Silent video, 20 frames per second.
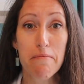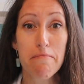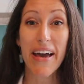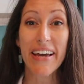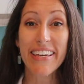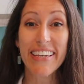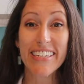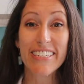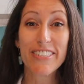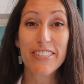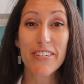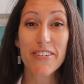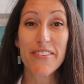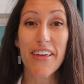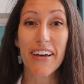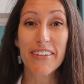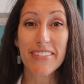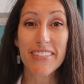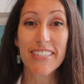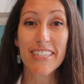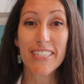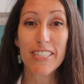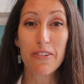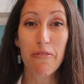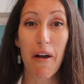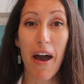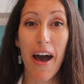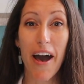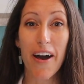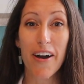Back in
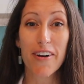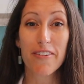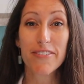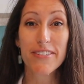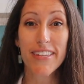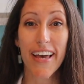2012,